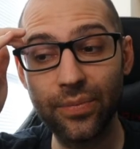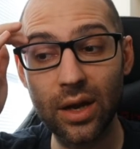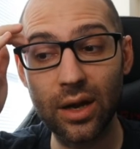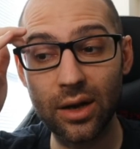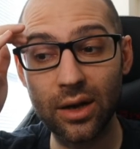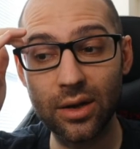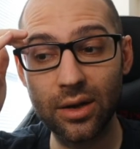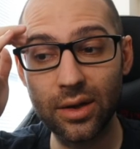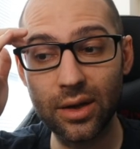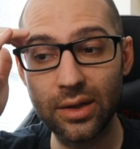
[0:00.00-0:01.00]

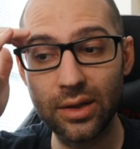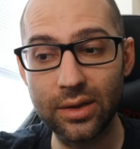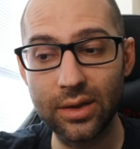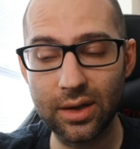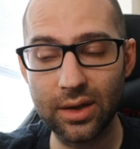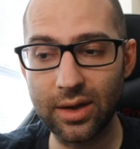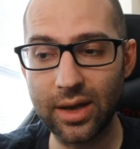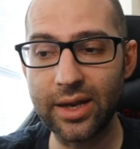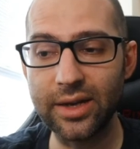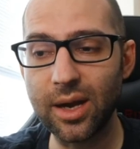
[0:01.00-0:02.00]

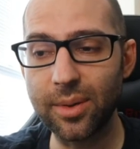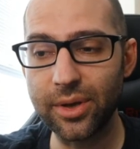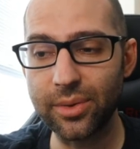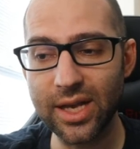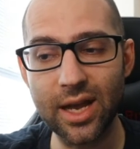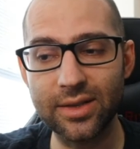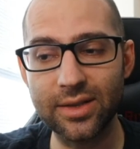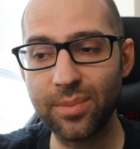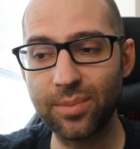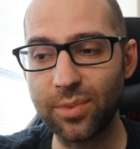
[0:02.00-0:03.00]
AEW. He's had
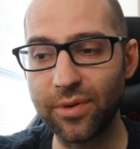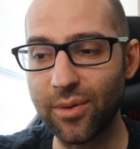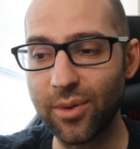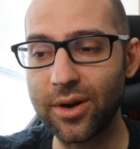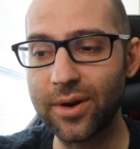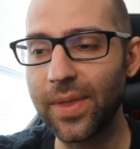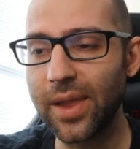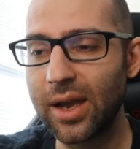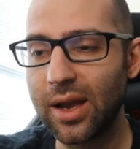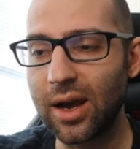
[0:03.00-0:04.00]
attempts before.
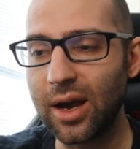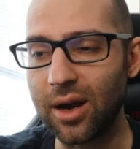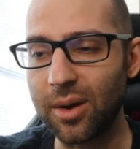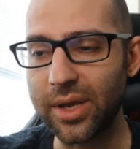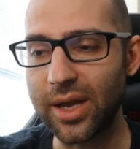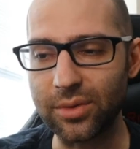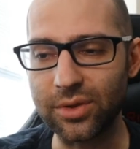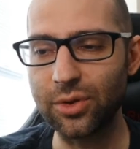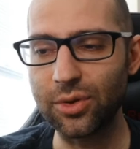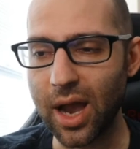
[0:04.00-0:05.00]
But yeah, I
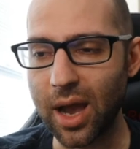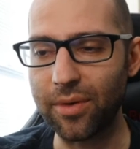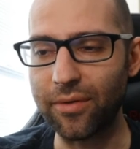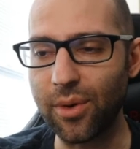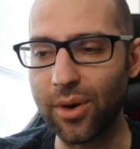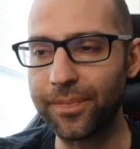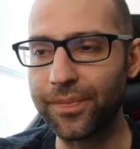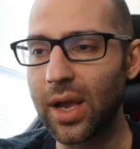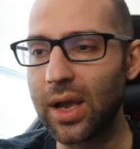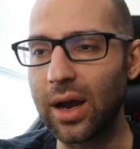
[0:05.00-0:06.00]
was super happy for him.
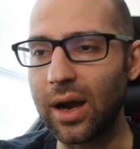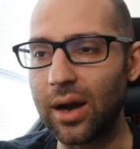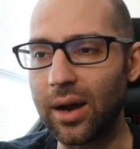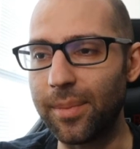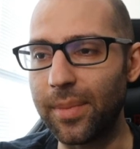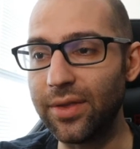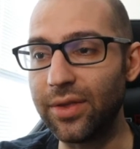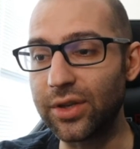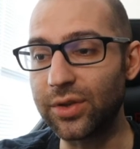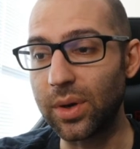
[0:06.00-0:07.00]

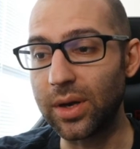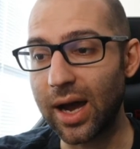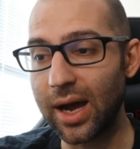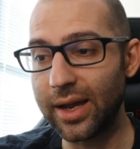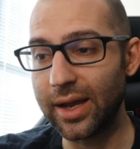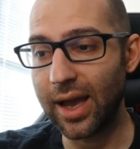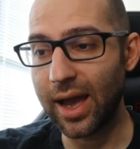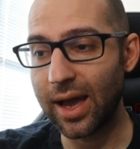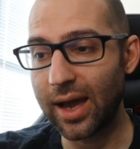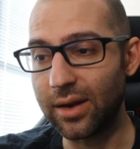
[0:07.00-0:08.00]
In this one, I
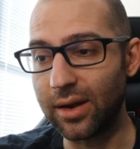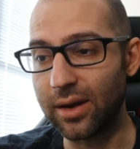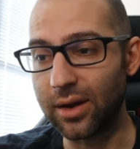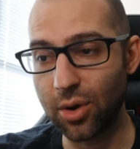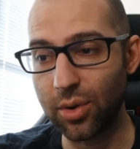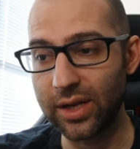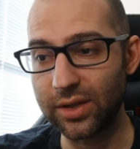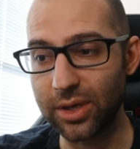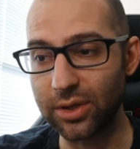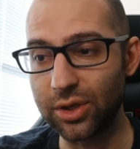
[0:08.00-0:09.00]
had Cody
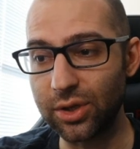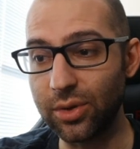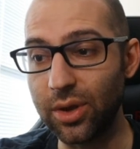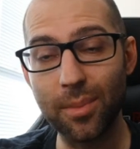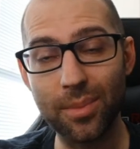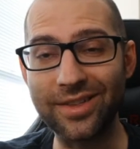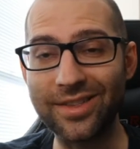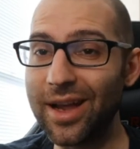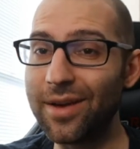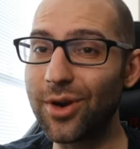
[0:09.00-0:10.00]
as my shoot, but I
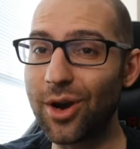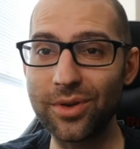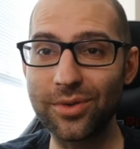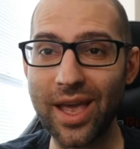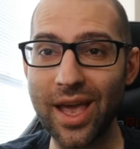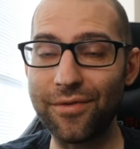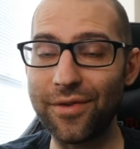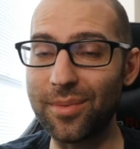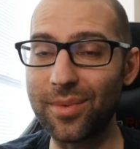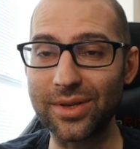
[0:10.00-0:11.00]
did have Darby as my
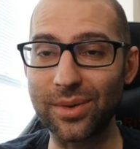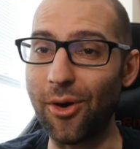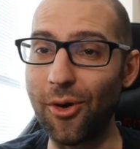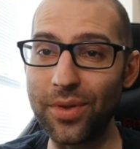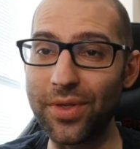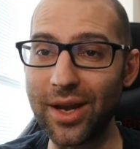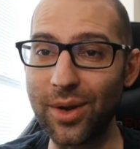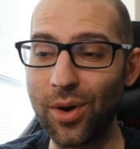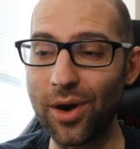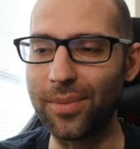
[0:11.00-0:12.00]
kayfabe because I was hoping that
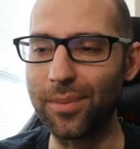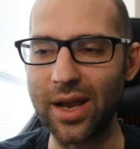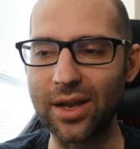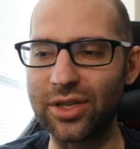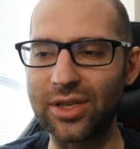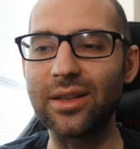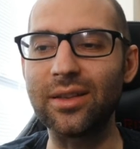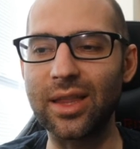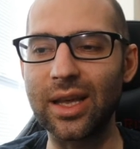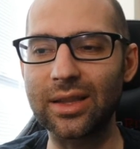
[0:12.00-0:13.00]
he won, but I just
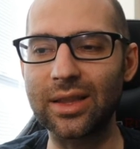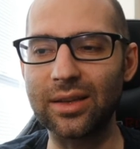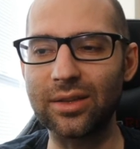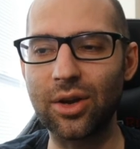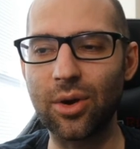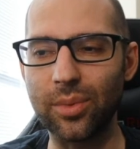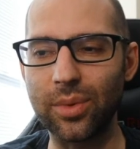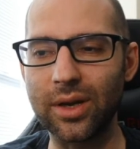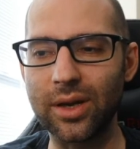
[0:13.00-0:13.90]
didn't think that Cody would